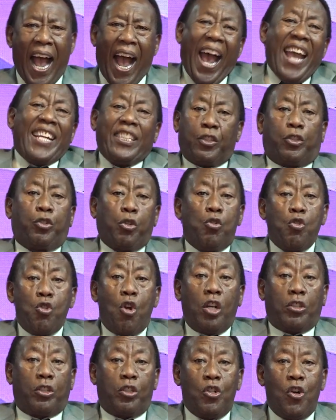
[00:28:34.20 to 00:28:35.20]
I do
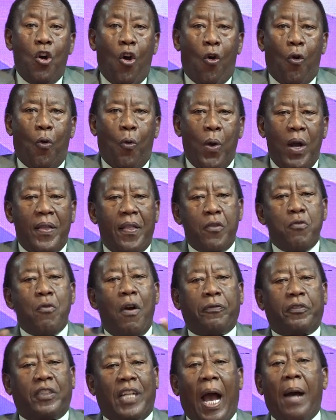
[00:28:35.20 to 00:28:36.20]
not know whether you
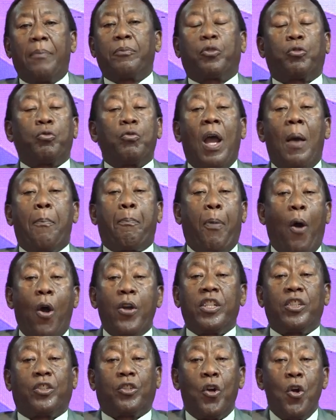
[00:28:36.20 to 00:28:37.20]
have come to a
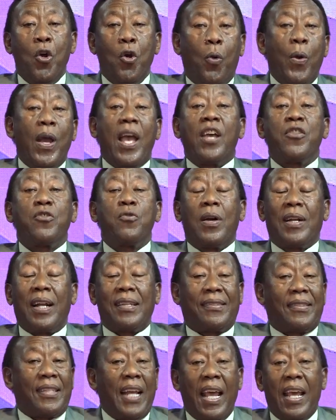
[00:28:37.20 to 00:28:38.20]
point where you are
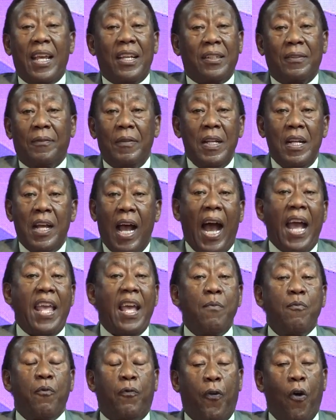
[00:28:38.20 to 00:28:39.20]
saying, I
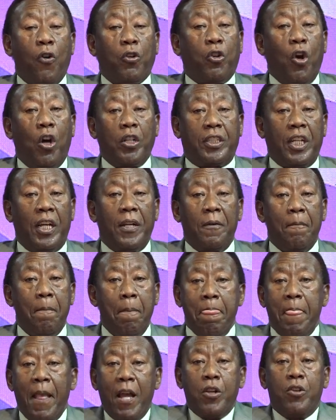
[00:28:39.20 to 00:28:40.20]
am forgotten.
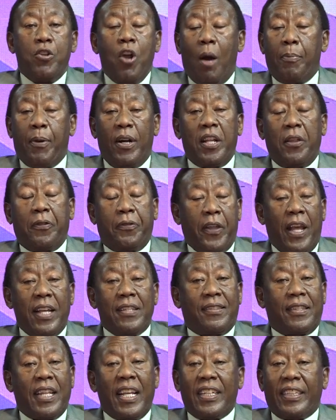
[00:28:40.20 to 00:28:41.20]
Nobody
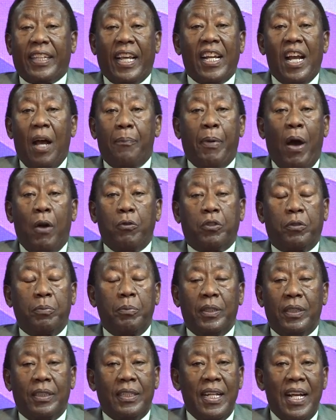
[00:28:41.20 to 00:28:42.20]
is thinking about
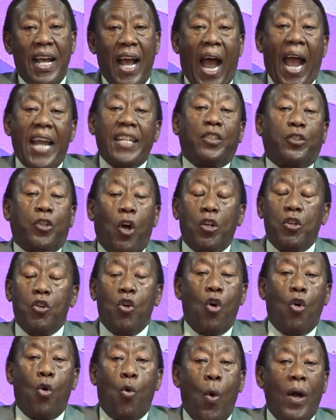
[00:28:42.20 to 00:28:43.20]
me. I don't
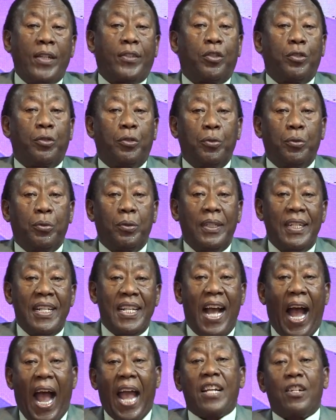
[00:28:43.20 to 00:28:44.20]
know what to do.
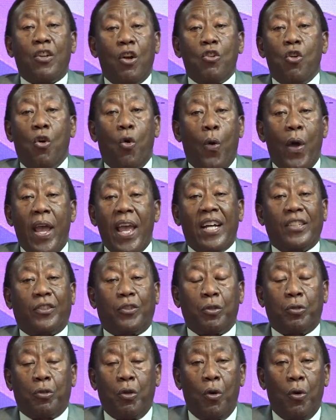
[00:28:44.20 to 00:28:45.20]
I don't know where
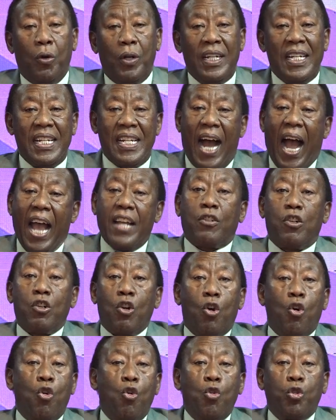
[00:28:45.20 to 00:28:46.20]
to go. I don't
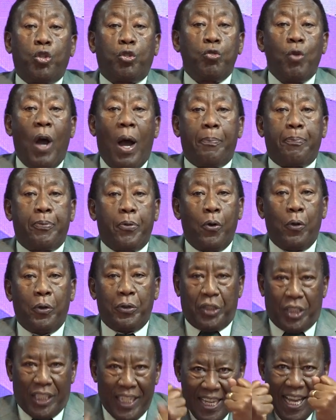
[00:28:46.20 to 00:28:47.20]
know who to
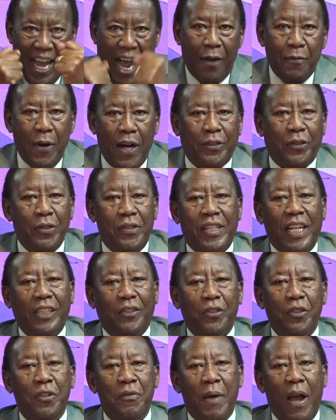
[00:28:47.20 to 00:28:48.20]
approach. I want to say
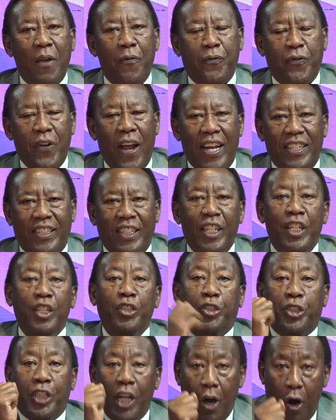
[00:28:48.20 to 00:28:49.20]
to you, my friend,
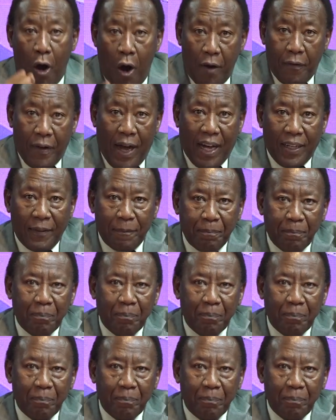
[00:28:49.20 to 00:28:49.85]
Jehovah